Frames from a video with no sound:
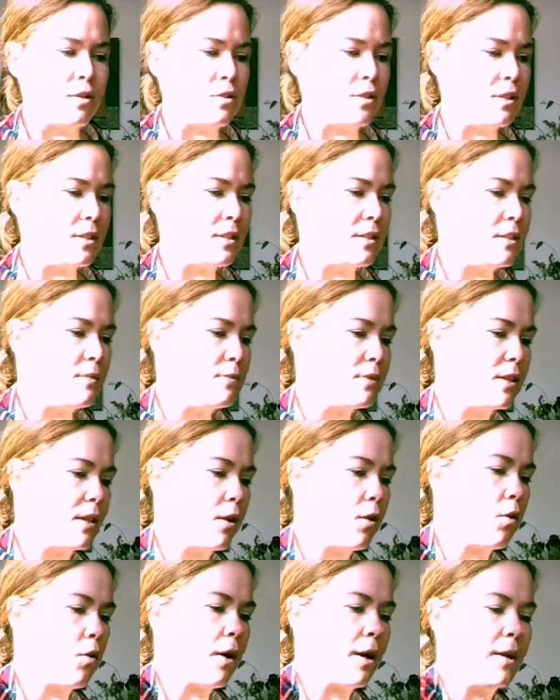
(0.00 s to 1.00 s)
So it seems
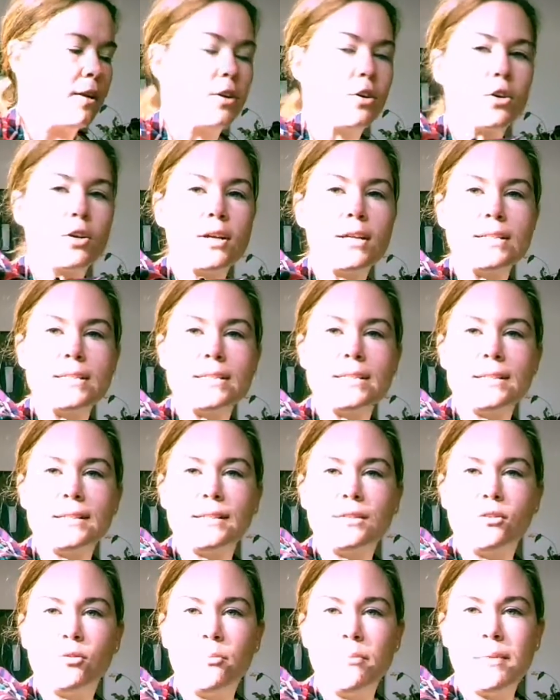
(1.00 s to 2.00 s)
like quite a crazy
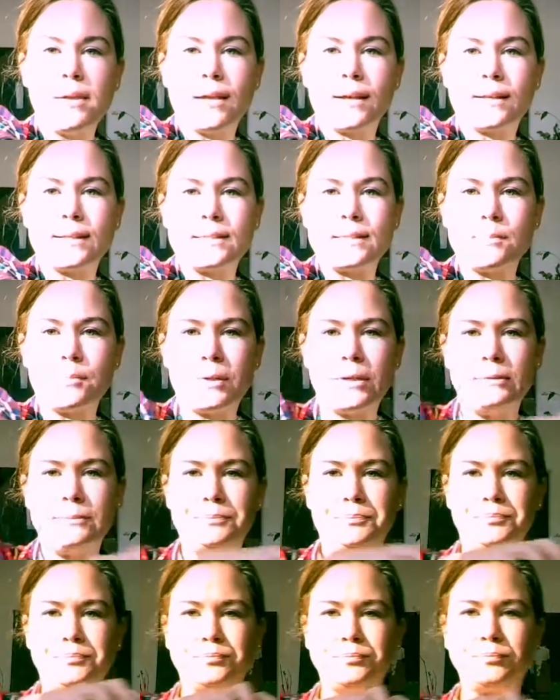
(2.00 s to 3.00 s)
little mix, but
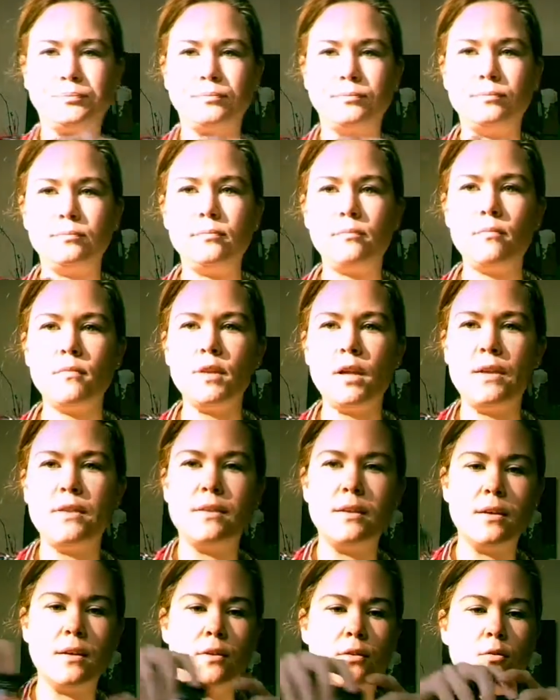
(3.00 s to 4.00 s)
I
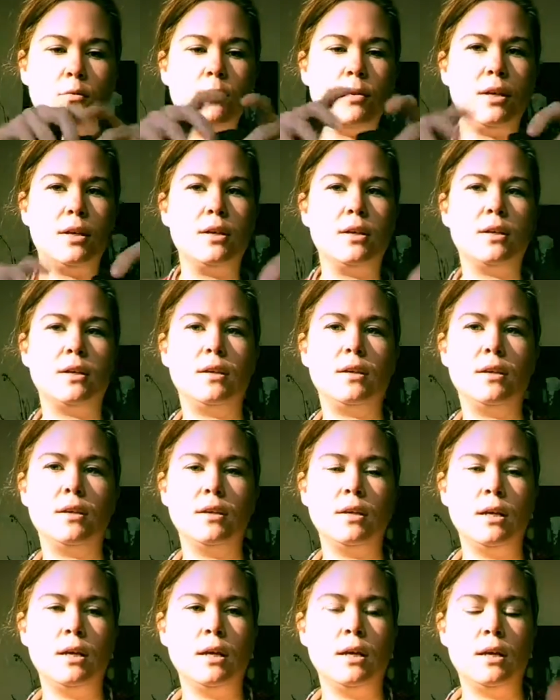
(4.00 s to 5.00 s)
think it'll be good.
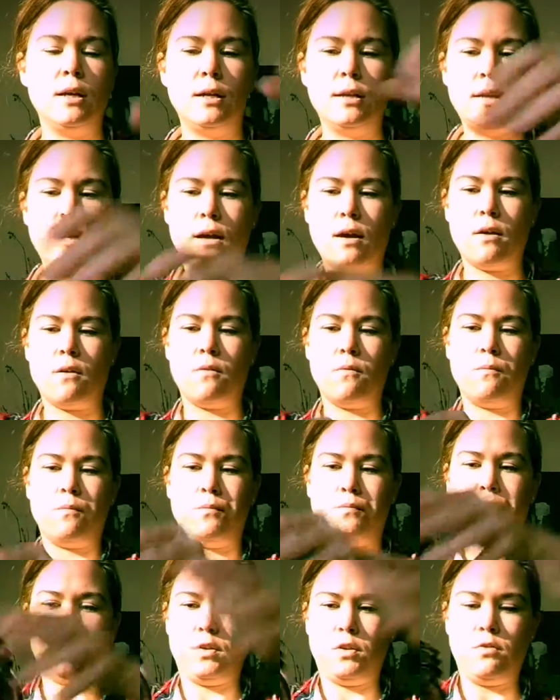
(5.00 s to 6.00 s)
Now,
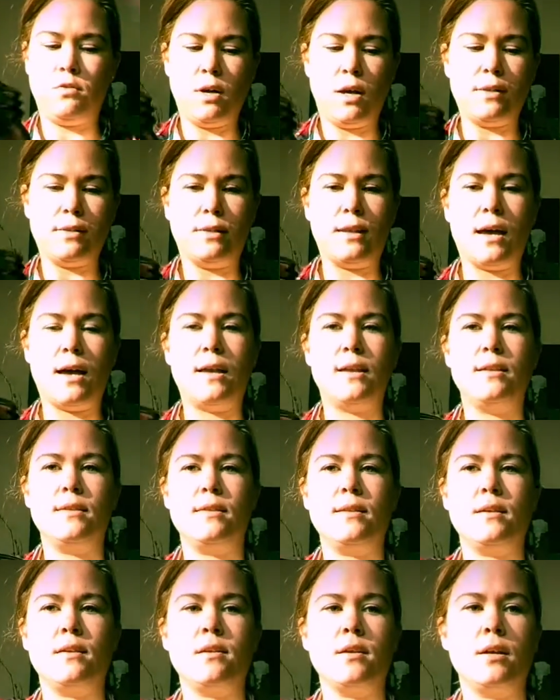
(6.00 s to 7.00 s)
you got that in
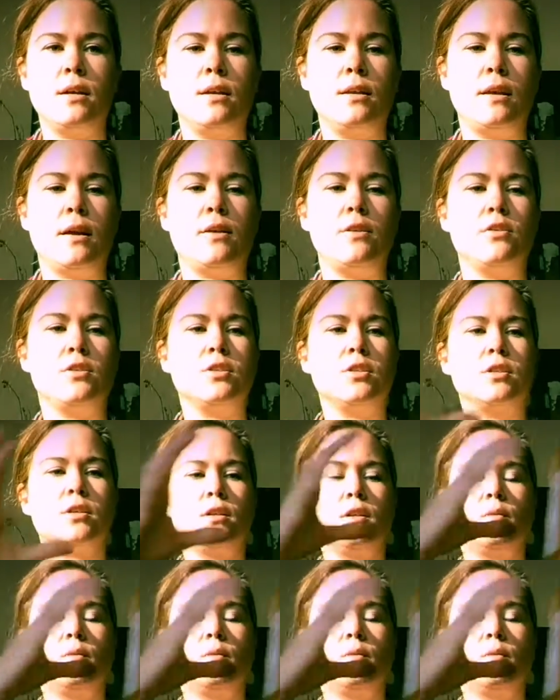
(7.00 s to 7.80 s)
there. Now you're just